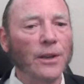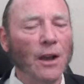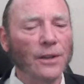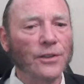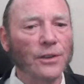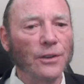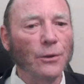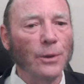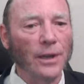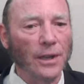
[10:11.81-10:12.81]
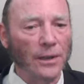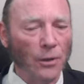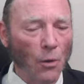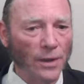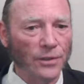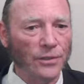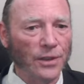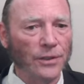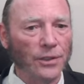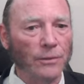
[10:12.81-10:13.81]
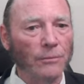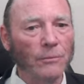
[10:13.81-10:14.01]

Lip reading: continuity and quantization.